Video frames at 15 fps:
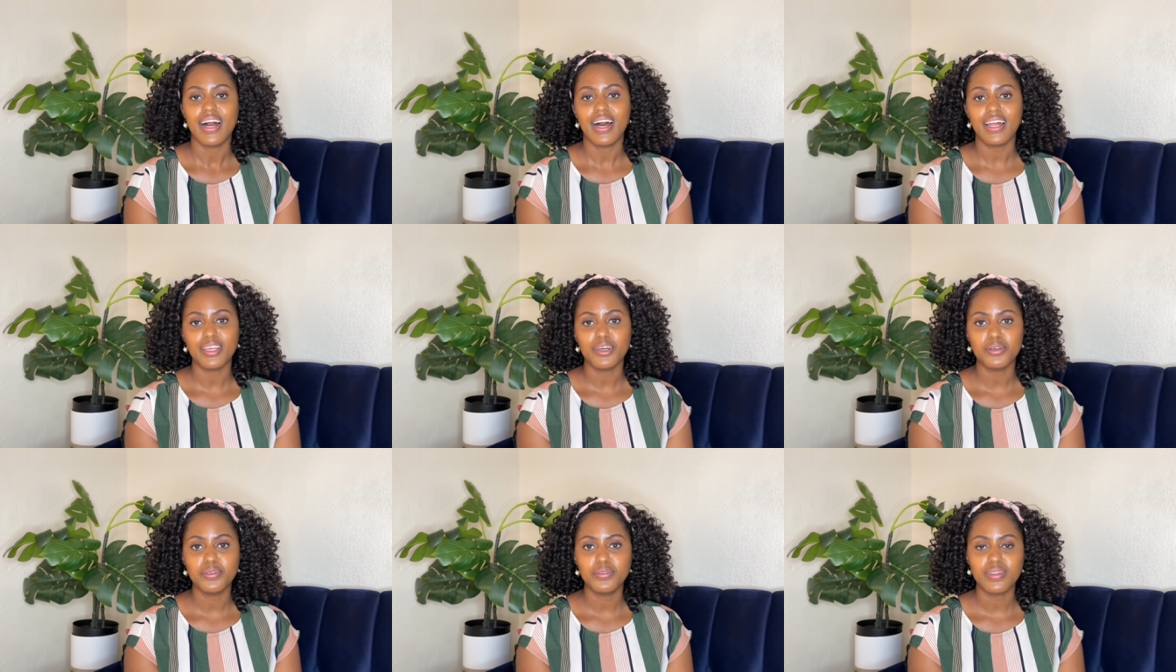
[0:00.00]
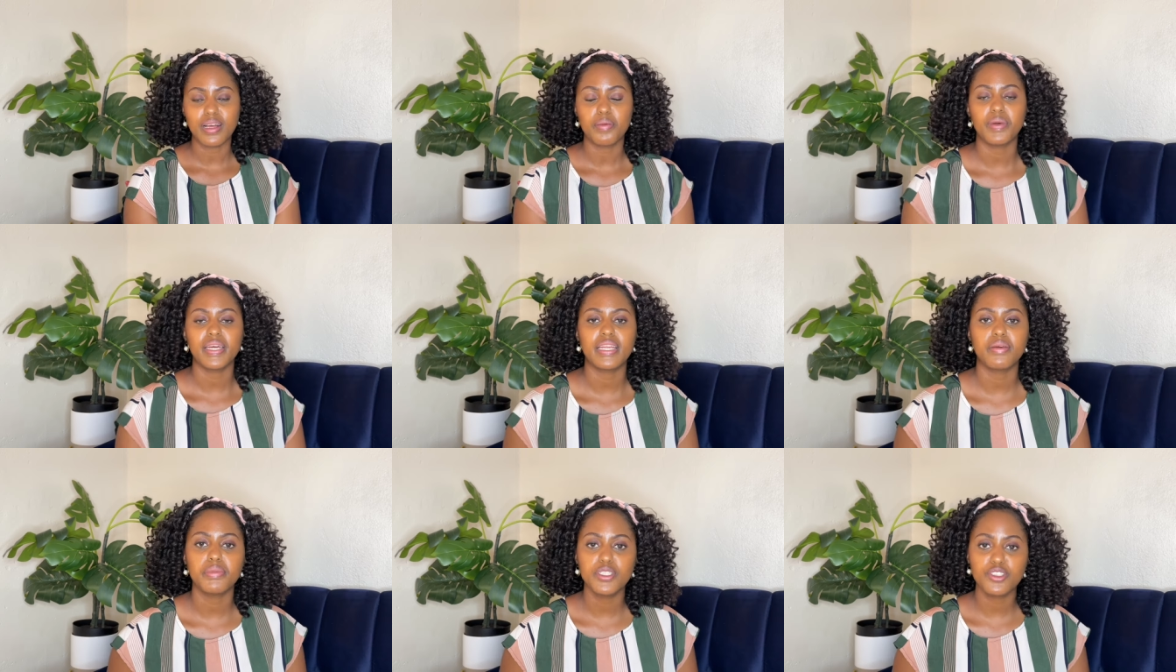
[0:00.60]
Hello, my
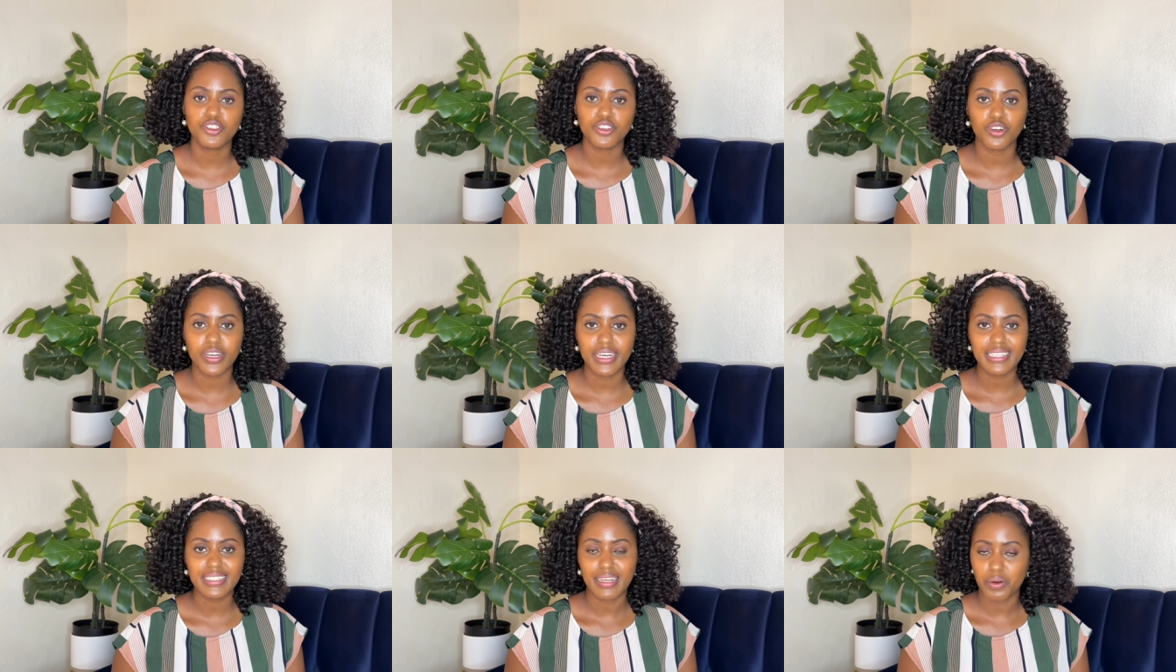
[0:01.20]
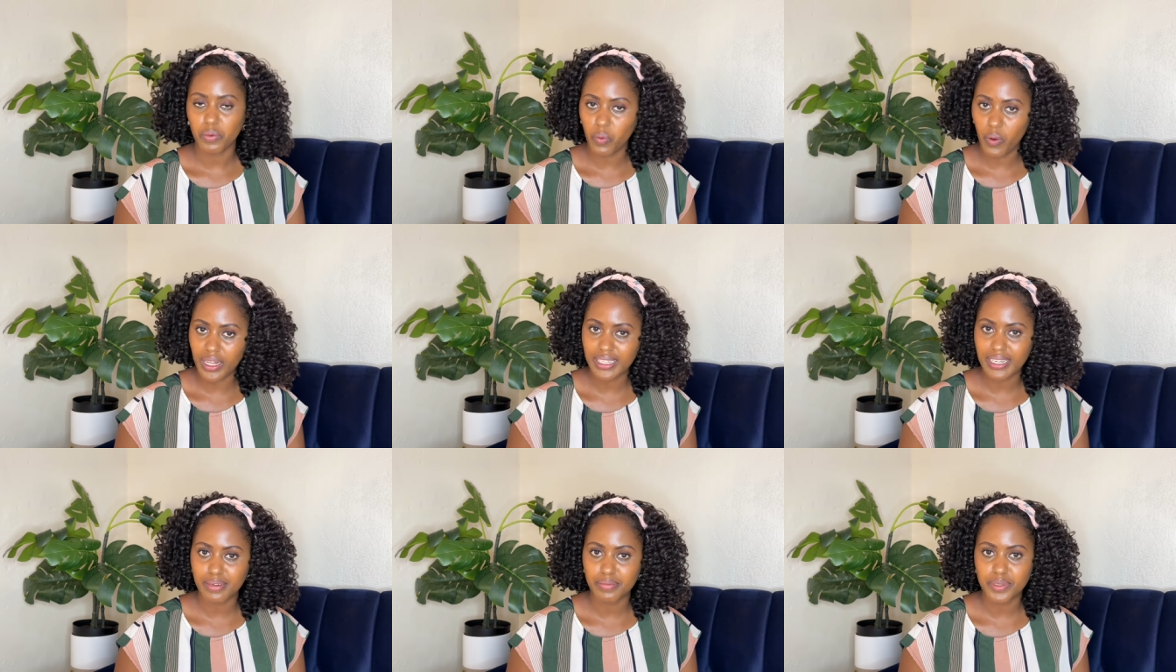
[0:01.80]
name is Joy.
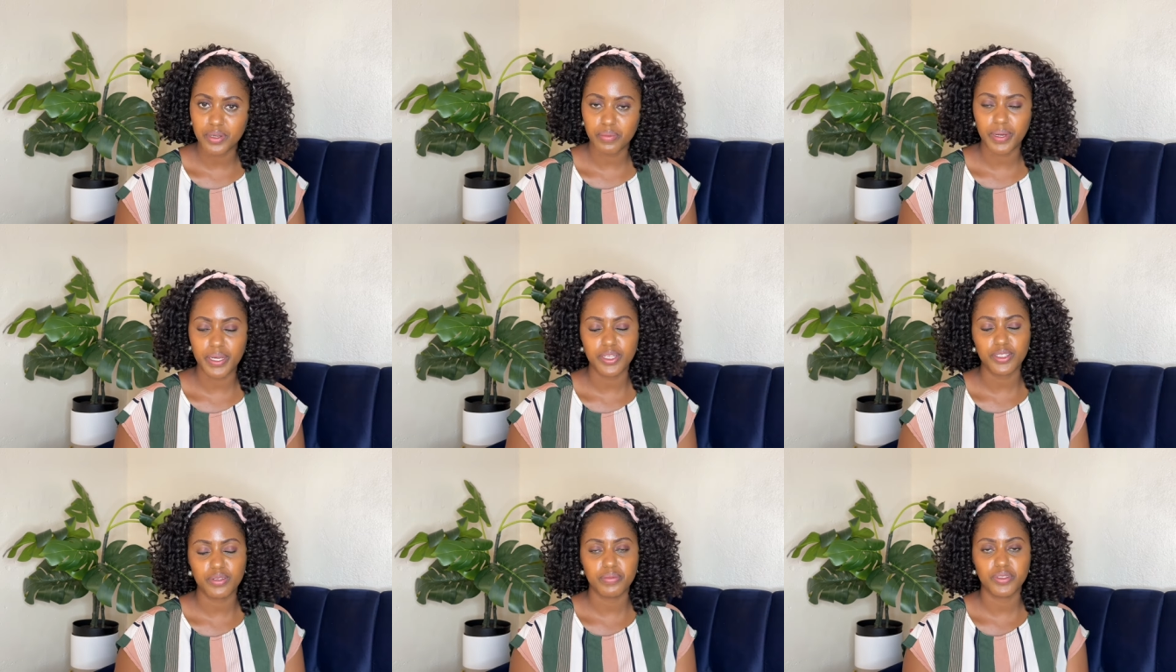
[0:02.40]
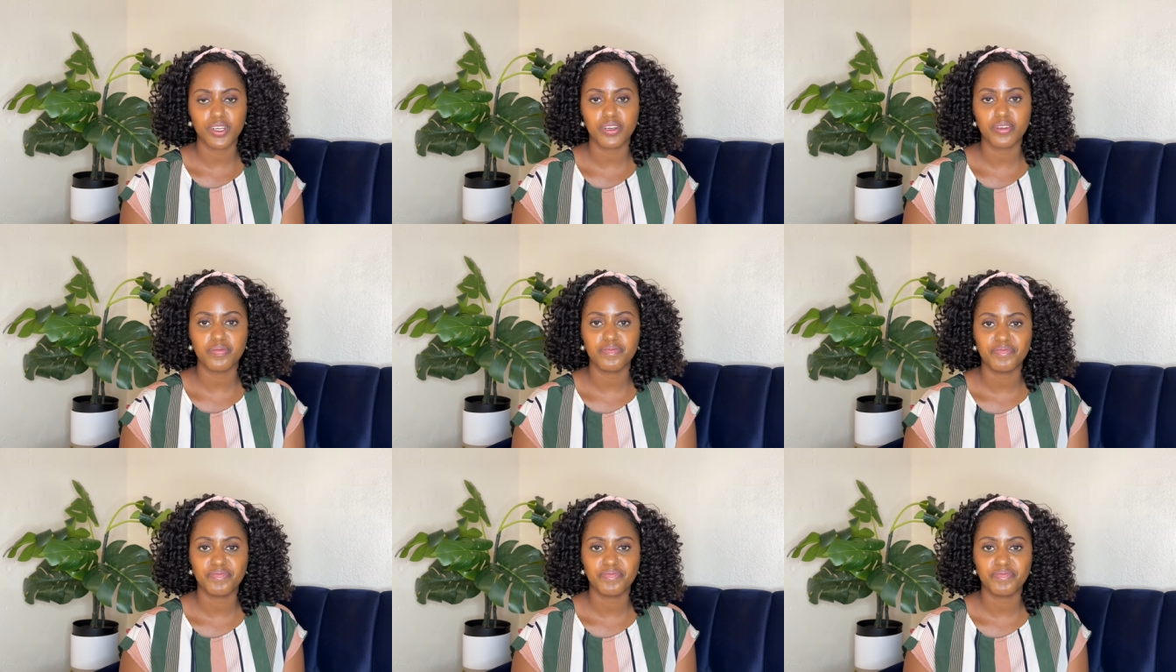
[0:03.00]
Welcome to my YouTube channel.